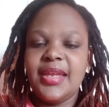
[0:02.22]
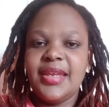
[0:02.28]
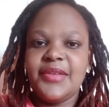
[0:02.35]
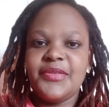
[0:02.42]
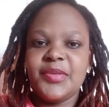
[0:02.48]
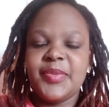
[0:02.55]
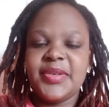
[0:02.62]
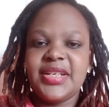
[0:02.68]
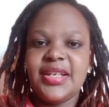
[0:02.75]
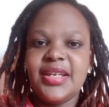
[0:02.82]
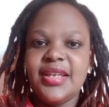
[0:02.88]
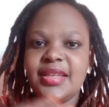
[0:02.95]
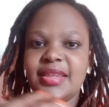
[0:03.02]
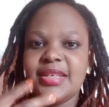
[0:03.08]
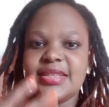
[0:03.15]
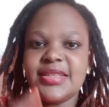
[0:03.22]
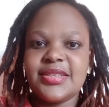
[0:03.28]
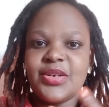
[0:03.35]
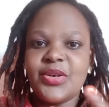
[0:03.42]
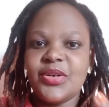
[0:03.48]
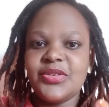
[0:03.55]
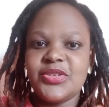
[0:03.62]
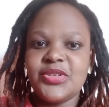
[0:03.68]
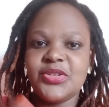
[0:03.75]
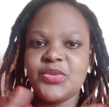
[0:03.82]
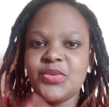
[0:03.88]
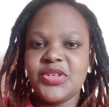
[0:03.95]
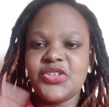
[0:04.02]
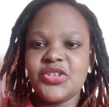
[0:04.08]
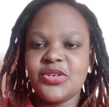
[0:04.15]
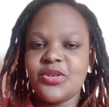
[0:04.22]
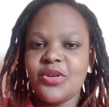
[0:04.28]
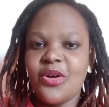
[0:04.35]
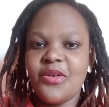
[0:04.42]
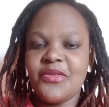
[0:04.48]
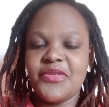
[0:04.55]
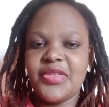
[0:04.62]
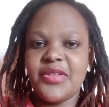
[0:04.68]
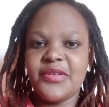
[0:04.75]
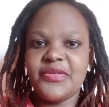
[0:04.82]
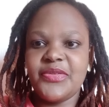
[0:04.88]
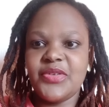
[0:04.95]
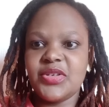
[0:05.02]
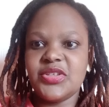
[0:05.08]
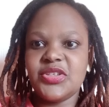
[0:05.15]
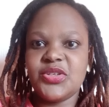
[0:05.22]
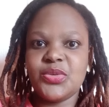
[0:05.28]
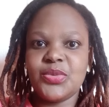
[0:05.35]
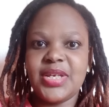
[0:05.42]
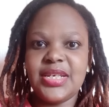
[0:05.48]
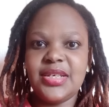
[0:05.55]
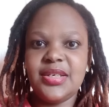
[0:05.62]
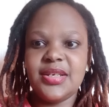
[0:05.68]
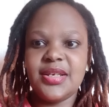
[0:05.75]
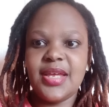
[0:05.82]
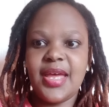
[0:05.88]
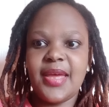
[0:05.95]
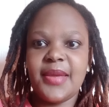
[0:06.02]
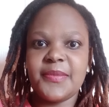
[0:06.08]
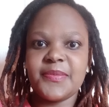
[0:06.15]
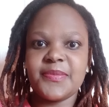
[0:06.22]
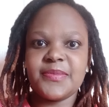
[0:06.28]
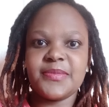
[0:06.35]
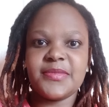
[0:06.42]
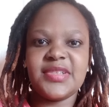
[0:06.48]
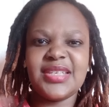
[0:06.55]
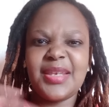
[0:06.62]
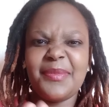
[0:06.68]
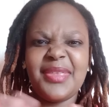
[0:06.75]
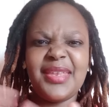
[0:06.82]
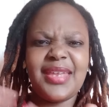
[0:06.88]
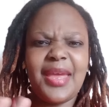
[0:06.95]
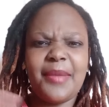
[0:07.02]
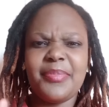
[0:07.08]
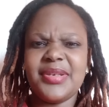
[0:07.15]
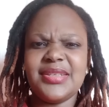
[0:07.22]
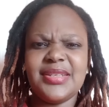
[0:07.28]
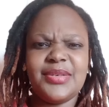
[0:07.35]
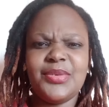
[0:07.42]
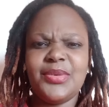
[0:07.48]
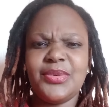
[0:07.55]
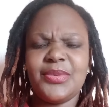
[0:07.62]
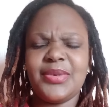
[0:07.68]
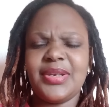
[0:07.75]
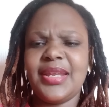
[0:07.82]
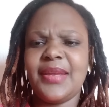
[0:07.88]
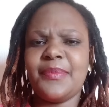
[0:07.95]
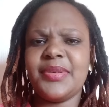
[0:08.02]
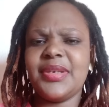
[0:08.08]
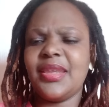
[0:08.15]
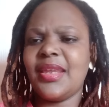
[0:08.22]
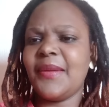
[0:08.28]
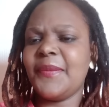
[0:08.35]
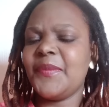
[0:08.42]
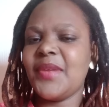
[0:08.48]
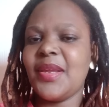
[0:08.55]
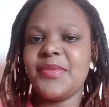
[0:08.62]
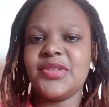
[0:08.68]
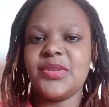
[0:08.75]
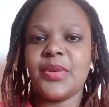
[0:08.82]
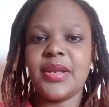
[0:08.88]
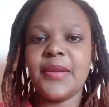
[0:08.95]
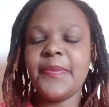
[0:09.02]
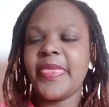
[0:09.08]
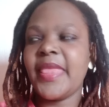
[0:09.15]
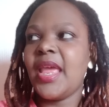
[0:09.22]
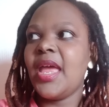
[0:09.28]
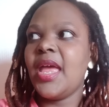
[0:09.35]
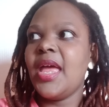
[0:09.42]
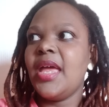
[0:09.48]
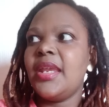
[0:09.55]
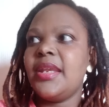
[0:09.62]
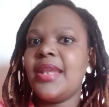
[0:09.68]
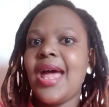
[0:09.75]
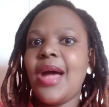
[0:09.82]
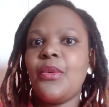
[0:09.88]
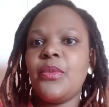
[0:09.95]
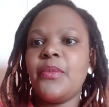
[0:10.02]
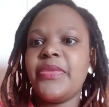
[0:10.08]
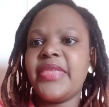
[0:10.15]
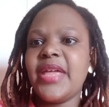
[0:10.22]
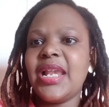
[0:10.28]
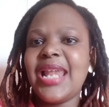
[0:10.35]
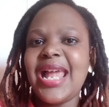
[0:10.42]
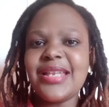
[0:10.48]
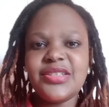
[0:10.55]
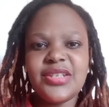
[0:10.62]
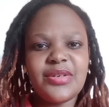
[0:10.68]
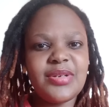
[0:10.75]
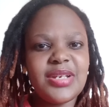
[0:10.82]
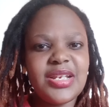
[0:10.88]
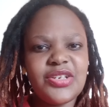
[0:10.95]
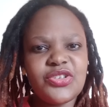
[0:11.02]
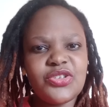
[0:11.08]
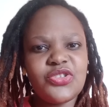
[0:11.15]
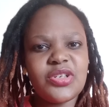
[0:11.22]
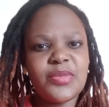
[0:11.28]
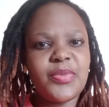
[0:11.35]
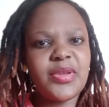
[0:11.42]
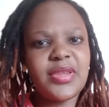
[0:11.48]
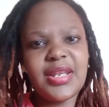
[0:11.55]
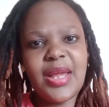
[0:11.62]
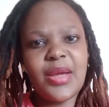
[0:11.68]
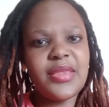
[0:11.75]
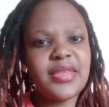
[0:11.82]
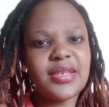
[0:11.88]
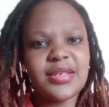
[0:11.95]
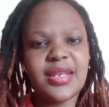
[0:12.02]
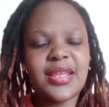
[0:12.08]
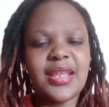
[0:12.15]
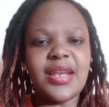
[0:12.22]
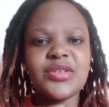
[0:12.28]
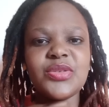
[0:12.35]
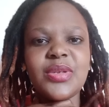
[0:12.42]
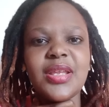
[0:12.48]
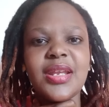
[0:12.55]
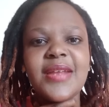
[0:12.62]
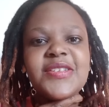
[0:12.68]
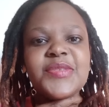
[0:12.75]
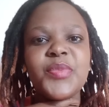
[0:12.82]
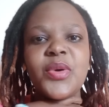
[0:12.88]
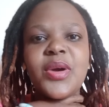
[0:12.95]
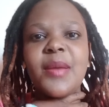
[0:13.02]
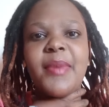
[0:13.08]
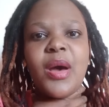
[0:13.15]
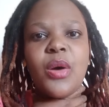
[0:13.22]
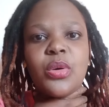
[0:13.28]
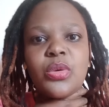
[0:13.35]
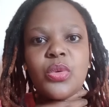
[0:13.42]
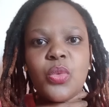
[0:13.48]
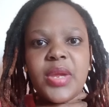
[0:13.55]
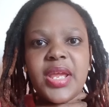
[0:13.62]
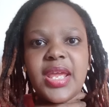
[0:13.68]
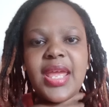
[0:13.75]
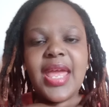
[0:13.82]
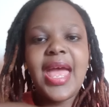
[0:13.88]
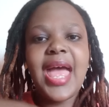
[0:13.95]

everybody, this is a continuation of the first one. Something happened. I don't know what happened there. I'm sorry. Now, the latter relationship or the last one that I spoke about, where